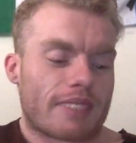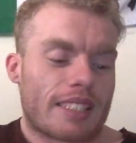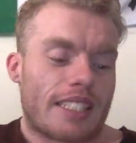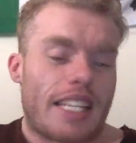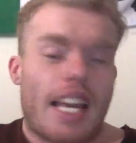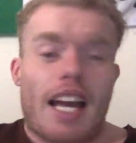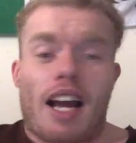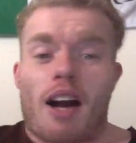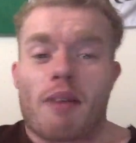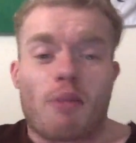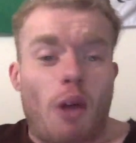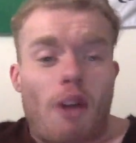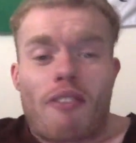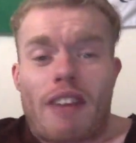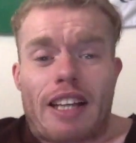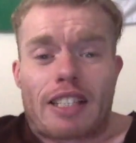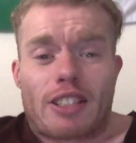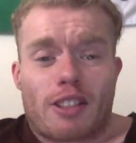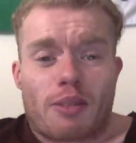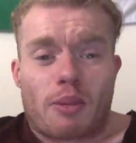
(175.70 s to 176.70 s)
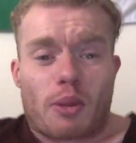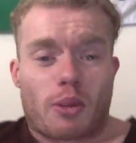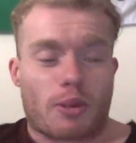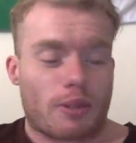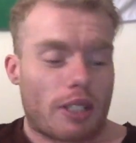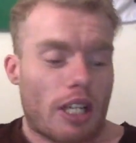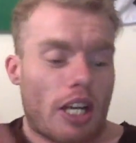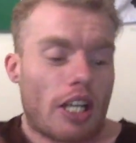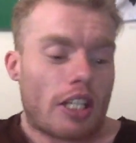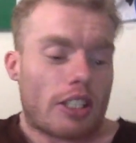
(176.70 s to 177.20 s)
yeah, I'm not fashionable.
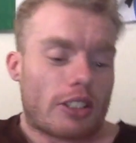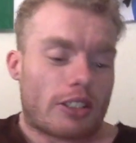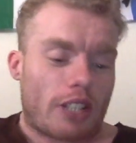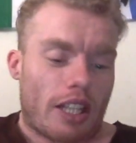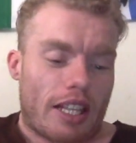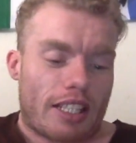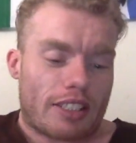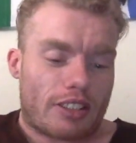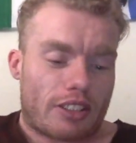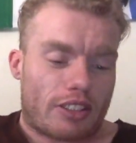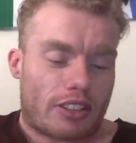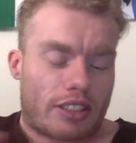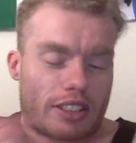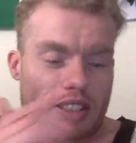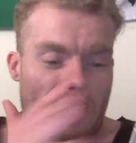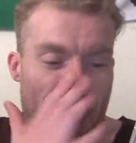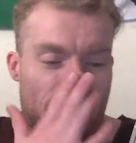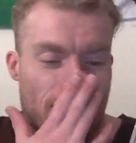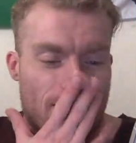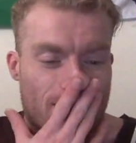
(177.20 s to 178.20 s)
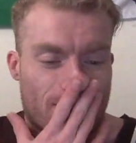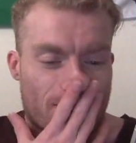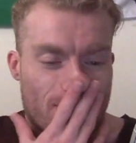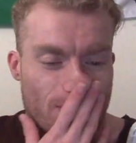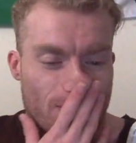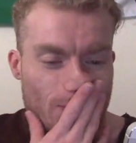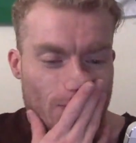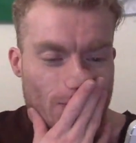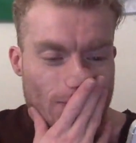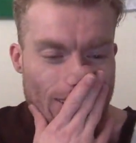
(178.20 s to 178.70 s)
So let's see.
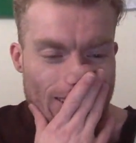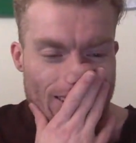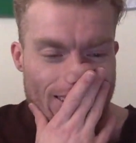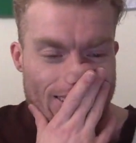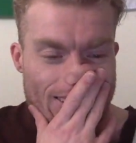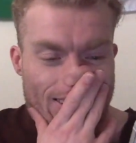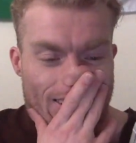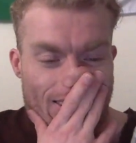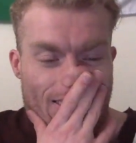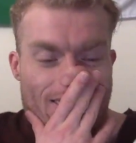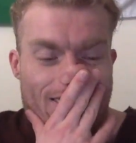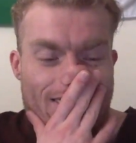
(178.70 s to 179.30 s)
This is.